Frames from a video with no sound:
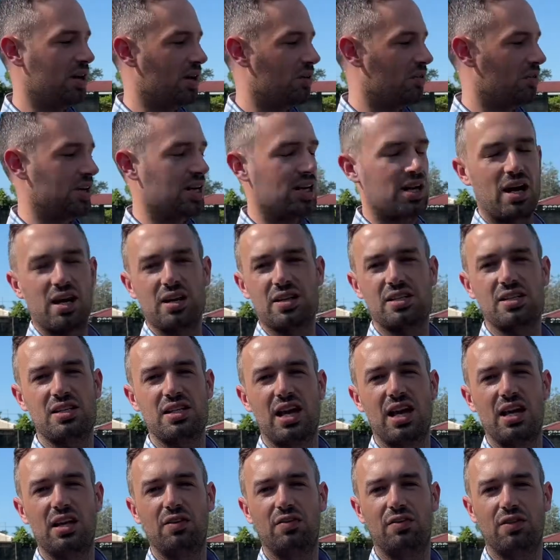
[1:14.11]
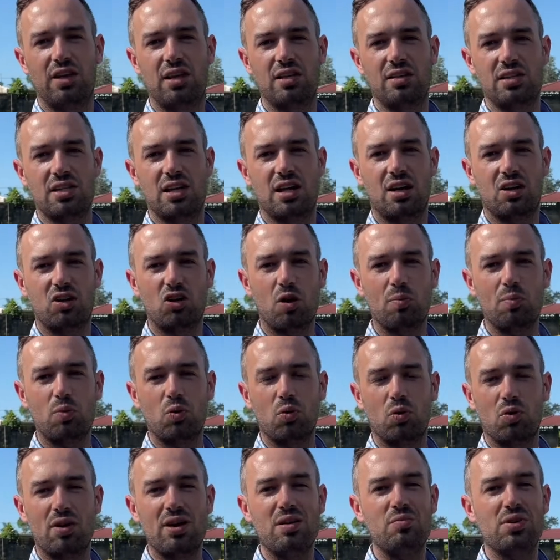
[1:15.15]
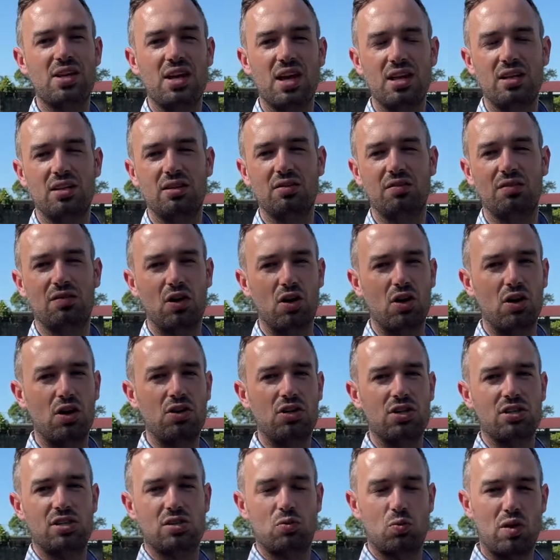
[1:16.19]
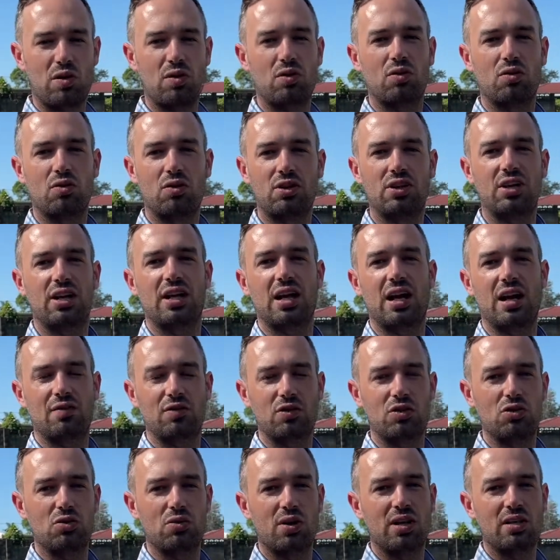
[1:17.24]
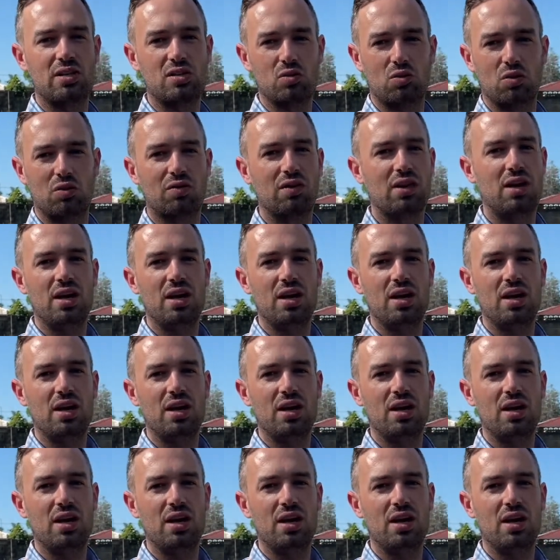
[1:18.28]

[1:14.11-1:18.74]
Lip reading: We need to understand if there's copper or NBN in the verge as to whether or not you're going to have to do any sort of